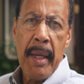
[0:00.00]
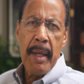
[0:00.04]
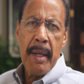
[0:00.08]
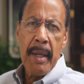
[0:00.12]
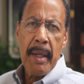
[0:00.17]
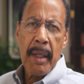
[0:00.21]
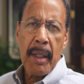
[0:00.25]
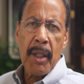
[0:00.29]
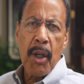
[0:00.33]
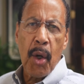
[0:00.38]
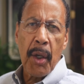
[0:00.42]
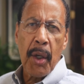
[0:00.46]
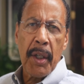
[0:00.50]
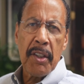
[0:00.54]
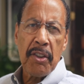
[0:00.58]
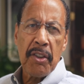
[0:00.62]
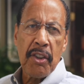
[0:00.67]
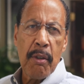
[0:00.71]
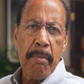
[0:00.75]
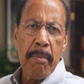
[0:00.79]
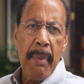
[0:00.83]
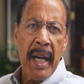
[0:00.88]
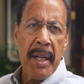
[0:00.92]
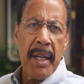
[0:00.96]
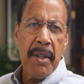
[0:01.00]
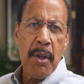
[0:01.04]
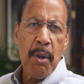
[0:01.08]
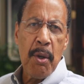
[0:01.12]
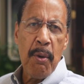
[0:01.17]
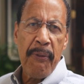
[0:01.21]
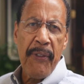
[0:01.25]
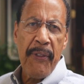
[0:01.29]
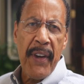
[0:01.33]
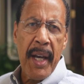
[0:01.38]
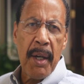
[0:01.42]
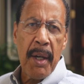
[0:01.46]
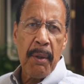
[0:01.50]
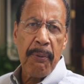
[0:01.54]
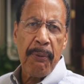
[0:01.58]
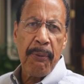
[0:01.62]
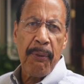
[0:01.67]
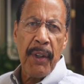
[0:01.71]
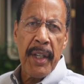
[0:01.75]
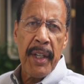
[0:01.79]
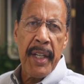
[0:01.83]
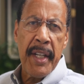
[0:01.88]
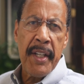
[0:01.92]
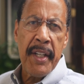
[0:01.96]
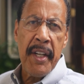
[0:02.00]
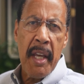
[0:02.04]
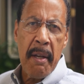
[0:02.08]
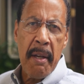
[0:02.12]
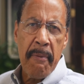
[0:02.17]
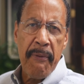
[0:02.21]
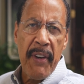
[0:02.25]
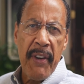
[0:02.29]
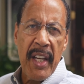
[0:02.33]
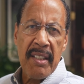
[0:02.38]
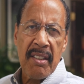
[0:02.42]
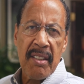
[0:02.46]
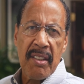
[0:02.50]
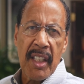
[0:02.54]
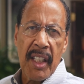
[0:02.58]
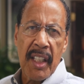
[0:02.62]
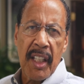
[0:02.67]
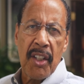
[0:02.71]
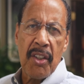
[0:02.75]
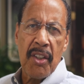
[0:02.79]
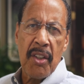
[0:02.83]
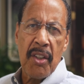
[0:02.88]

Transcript: According to my newfound friend, investing in